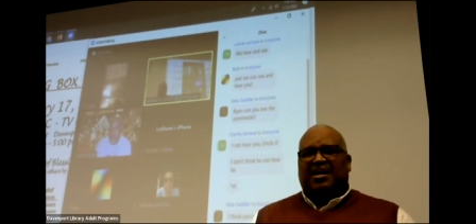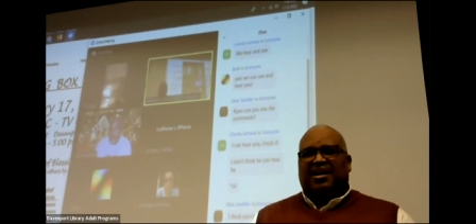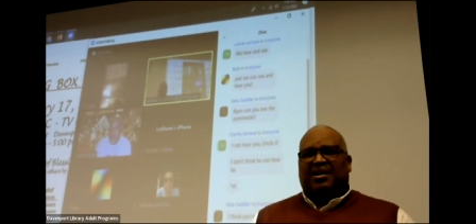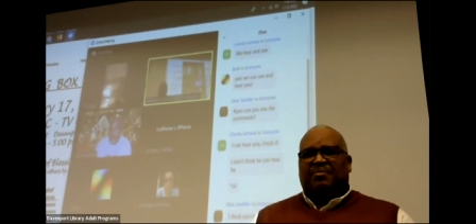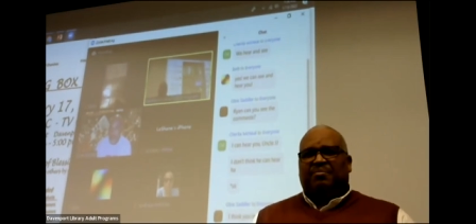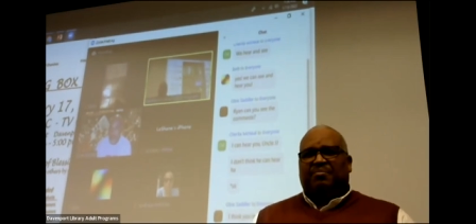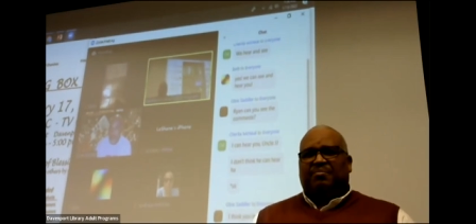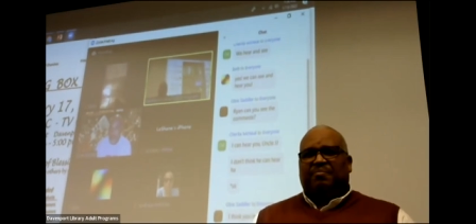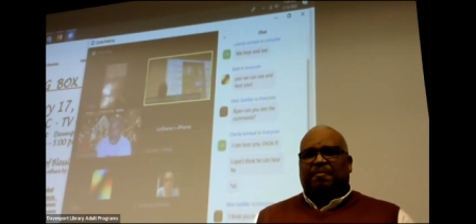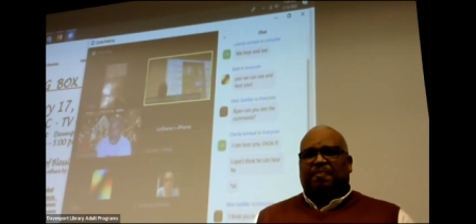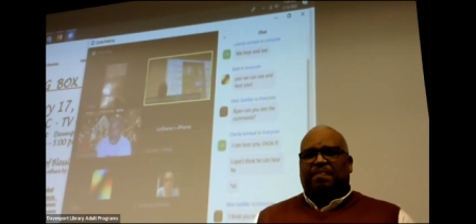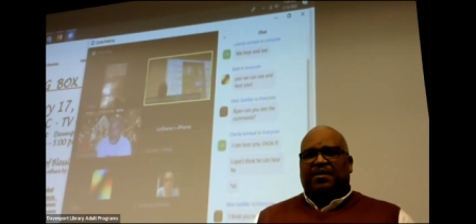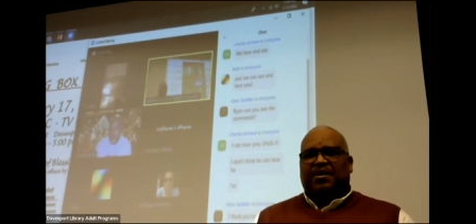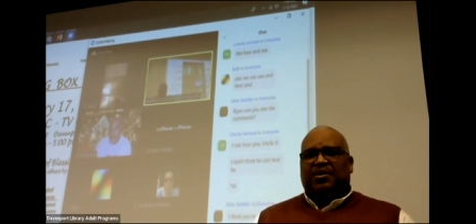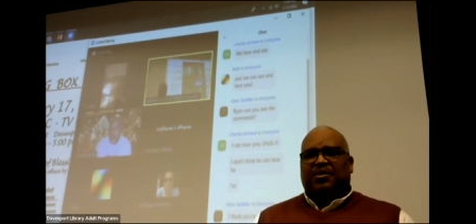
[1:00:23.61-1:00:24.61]

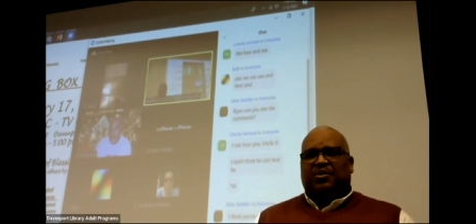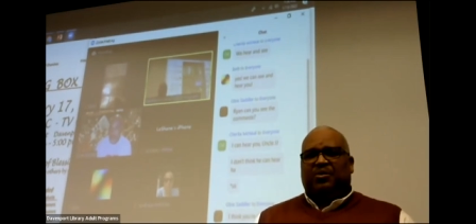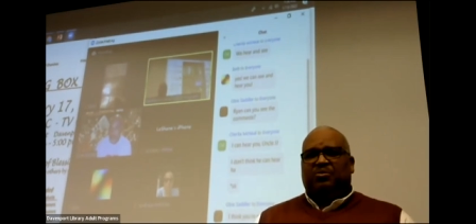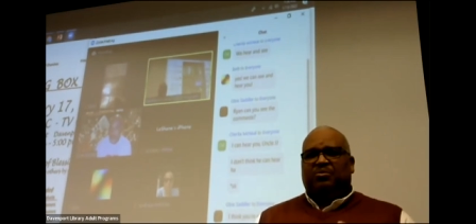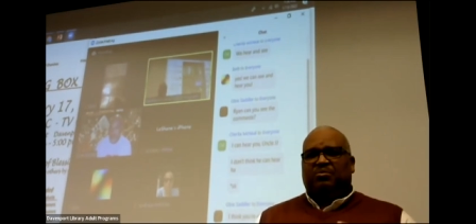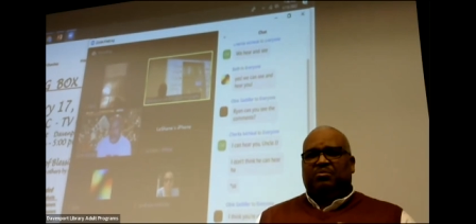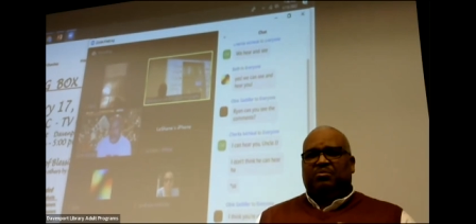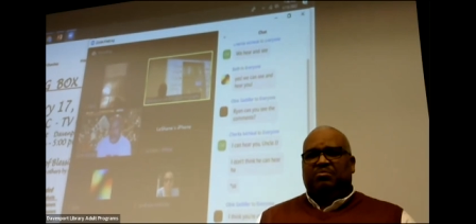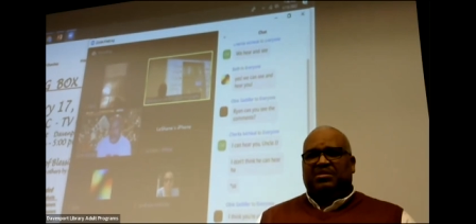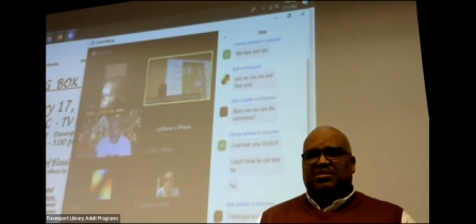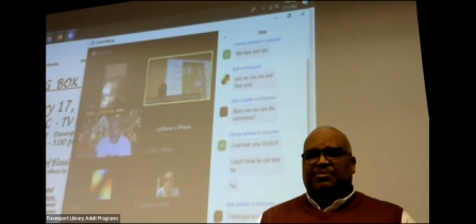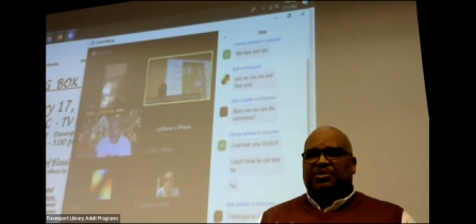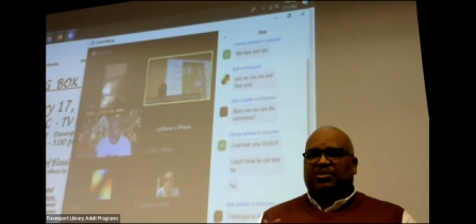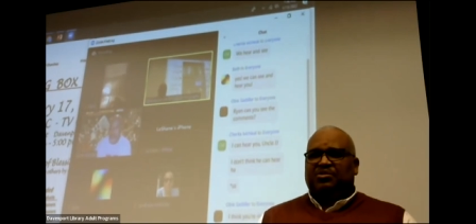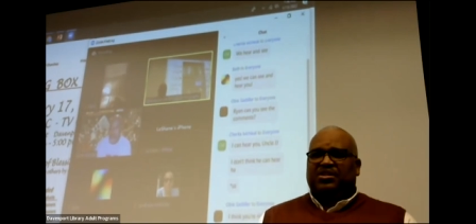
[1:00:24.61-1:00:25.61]

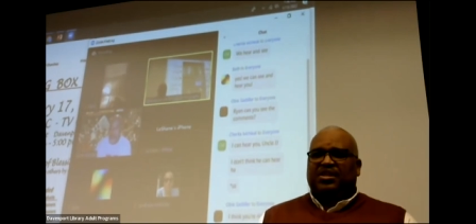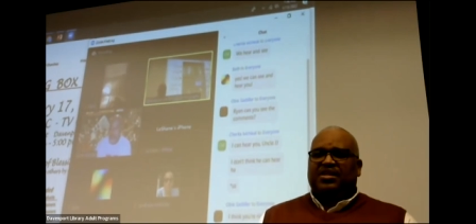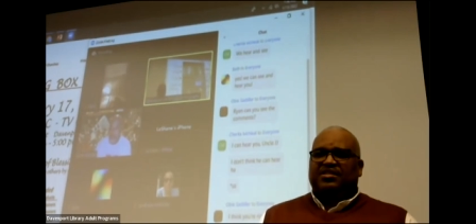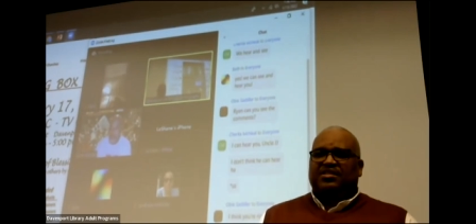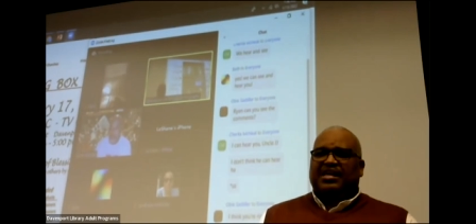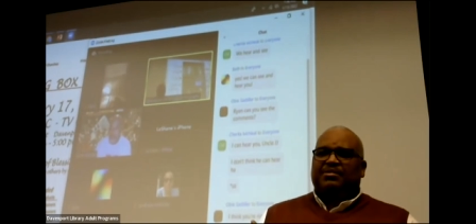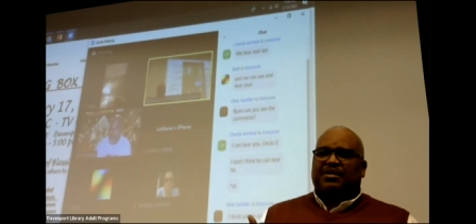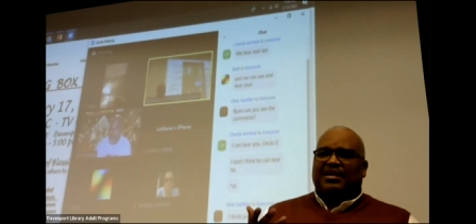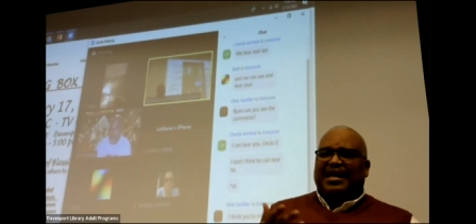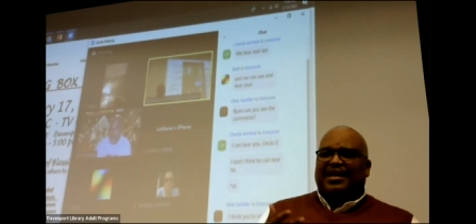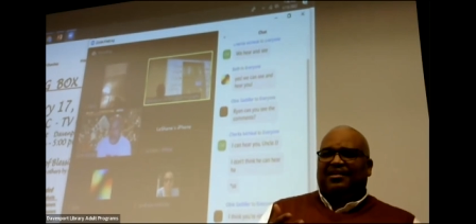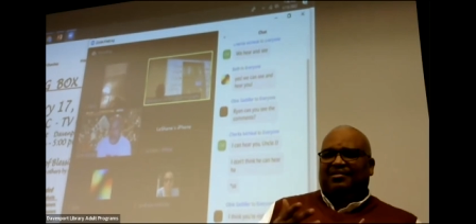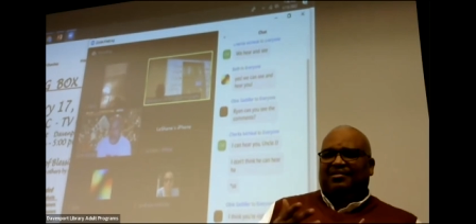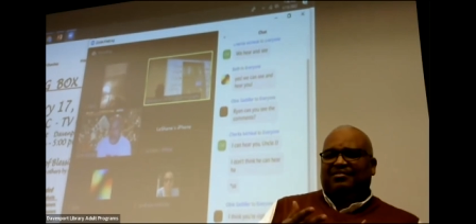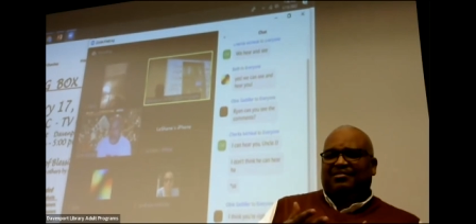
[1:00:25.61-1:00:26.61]
Some of those things came to
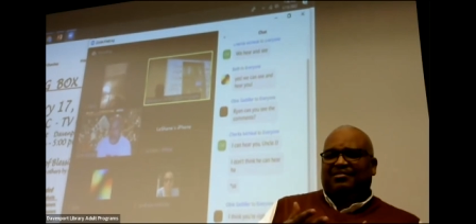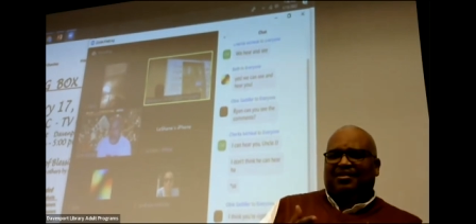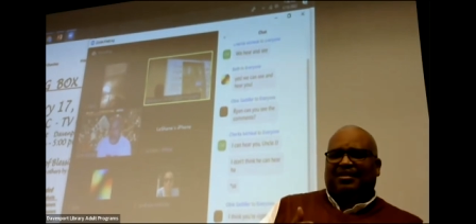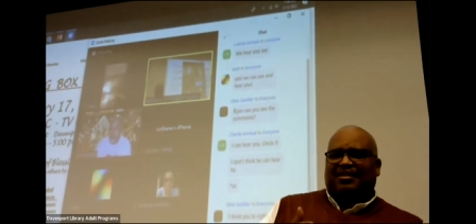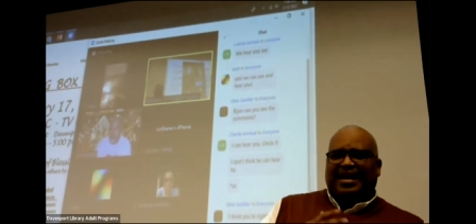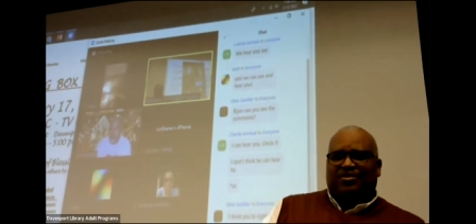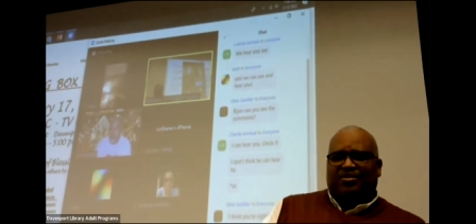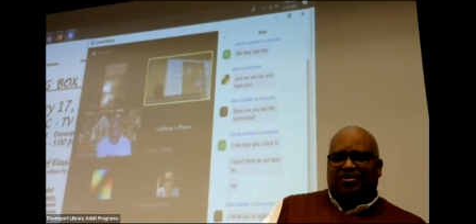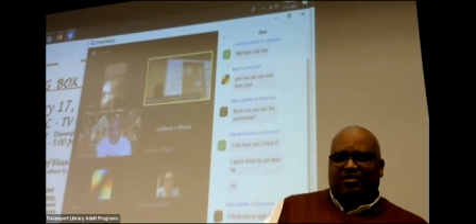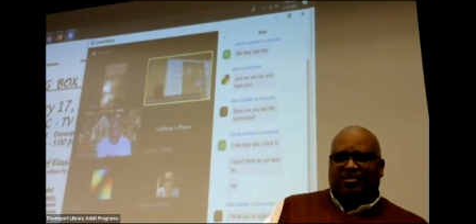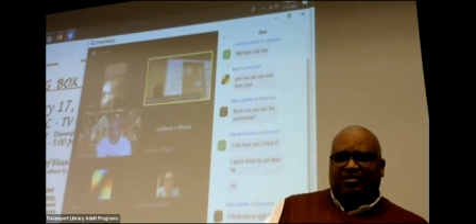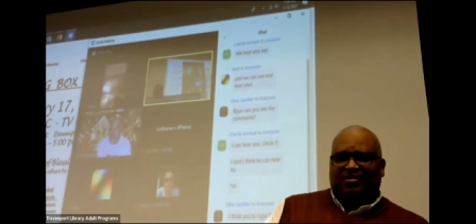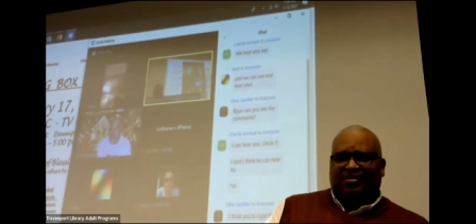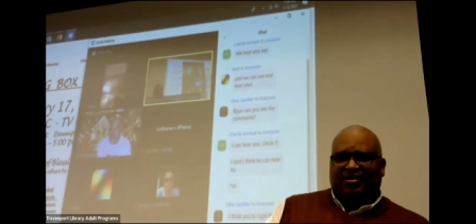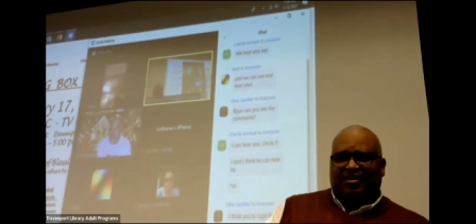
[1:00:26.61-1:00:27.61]
light later,